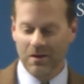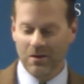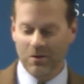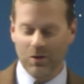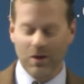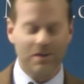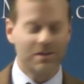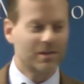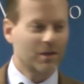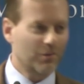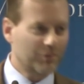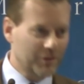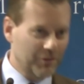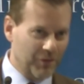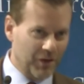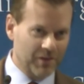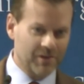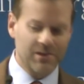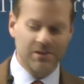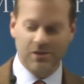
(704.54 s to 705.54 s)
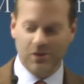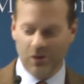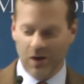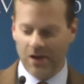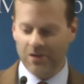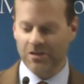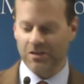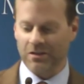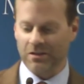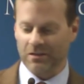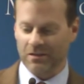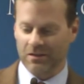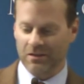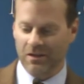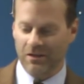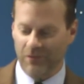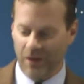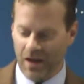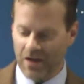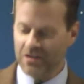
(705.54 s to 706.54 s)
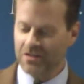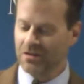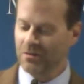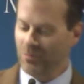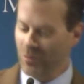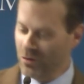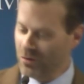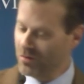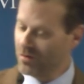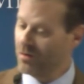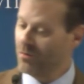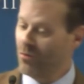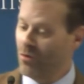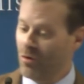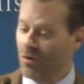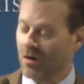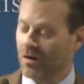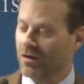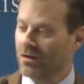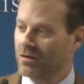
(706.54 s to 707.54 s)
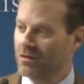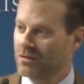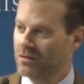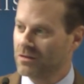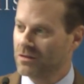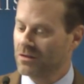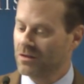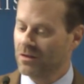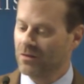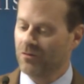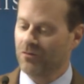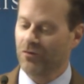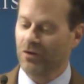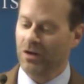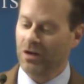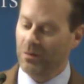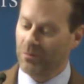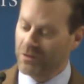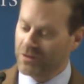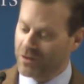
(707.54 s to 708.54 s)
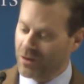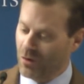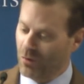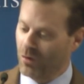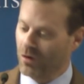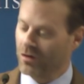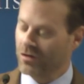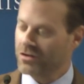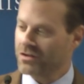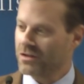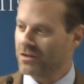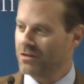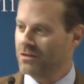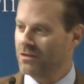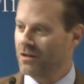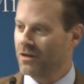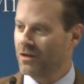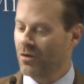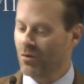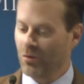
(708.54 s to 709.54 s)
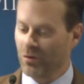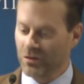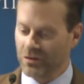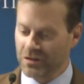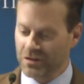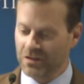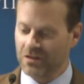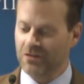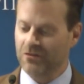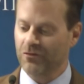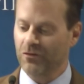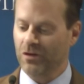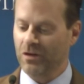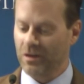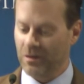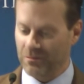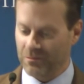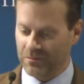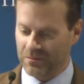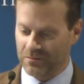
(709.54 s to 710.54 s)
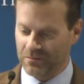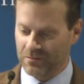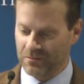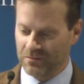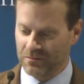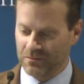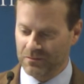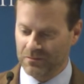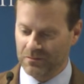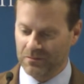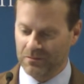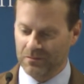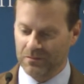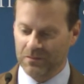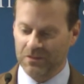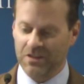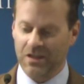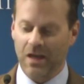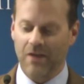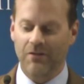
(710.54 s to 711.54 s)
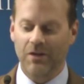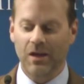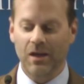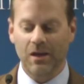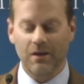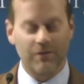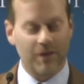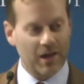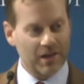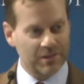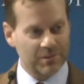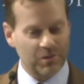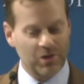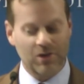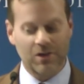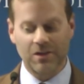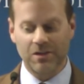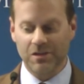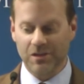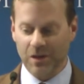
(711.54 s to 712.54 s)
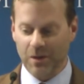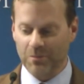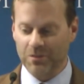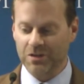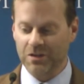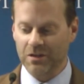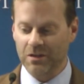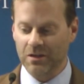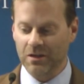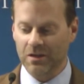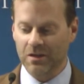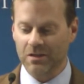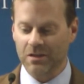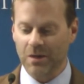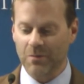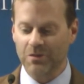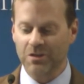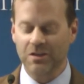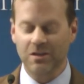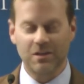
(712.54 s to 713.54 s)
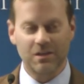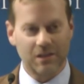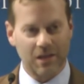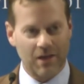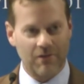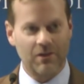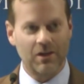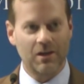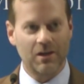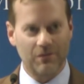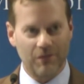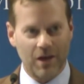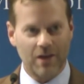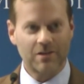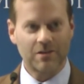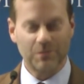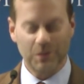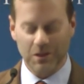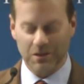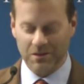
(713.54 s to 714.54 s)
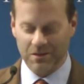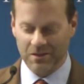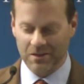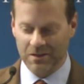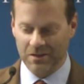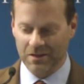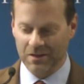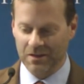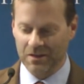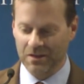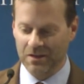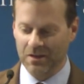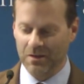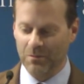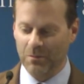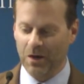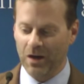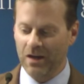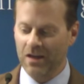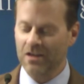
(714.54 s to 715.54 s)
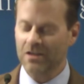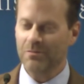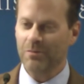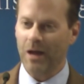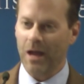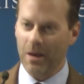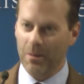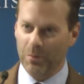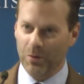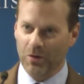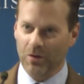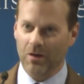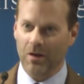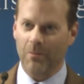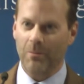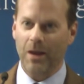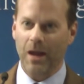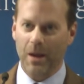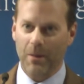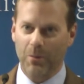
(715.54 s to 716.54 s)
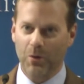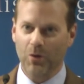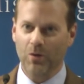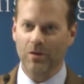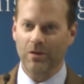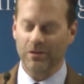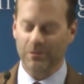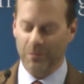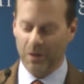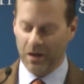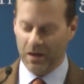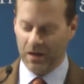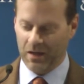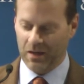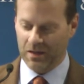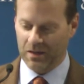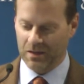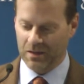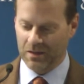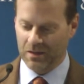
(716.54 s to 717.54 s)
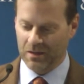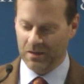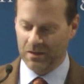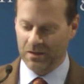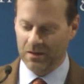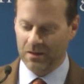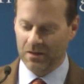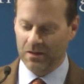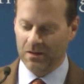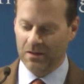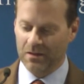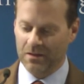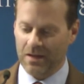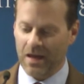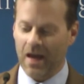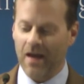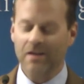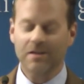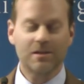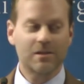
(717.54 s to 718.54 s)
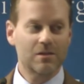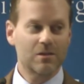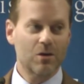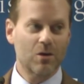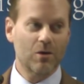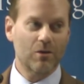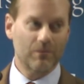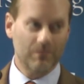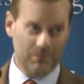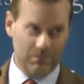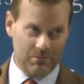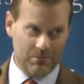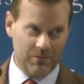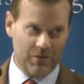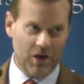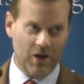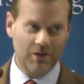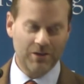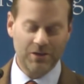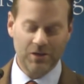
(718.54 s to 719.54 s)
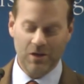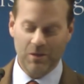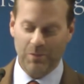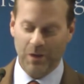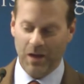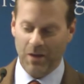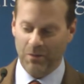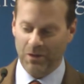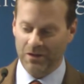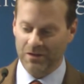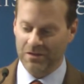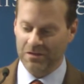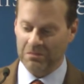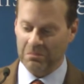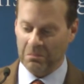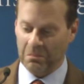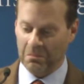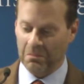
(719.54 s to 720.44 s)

whereas self defense is aggression, invasion, murder, and war. Freedom is coercion, and coercion is freedom. Saving and investment are consumption, consumption is saving and investment. Money is paper, and paper is money. Taxes are voluntary payments,